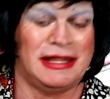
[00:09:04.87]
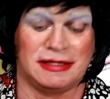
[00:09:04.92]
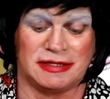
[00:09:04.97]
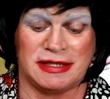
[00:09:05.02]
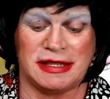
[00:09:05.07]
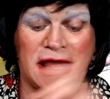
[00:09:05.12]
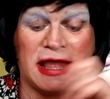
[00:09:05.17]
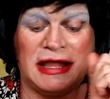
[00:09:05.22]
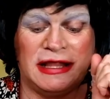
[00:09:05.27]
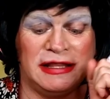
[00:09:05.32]
it's
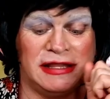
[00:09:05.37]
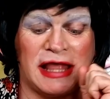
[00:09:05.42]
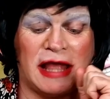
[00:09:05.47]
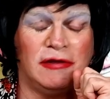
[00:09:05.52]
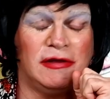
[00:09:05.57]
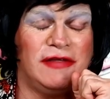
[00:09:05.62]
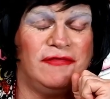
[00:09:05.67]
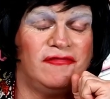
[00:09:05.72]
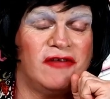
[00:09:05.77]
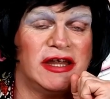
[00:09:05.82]
the
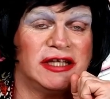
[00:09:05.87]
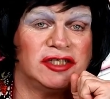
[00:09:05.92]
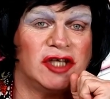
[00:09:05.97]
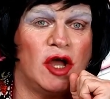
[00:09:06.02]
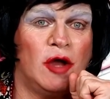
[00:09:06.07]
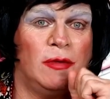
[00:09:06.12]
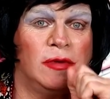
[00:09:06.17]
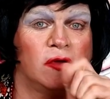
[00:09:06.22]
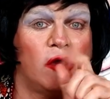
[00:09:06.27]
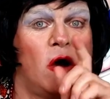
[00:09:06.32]
only fresh
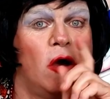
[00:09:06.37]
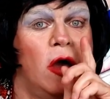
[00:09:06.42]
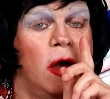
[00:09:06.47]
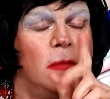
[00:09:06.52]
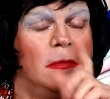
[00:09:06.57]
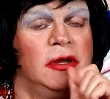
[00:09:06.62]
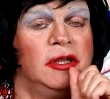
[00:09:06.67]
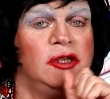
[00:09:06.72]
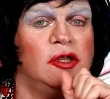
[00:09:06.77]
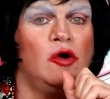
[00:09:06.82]
herb I've got.
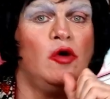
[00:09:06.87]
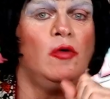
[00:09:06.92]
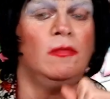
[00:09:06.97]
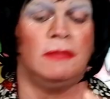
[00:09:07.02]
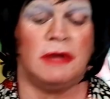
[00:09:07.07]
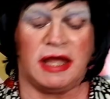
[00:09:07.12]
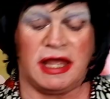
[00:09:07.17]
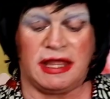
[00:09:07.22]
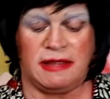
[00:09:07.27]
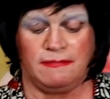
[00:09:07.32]
But
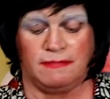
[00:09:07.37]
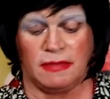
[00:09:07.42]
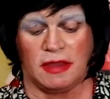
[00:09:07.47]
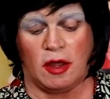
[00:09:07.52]
normally,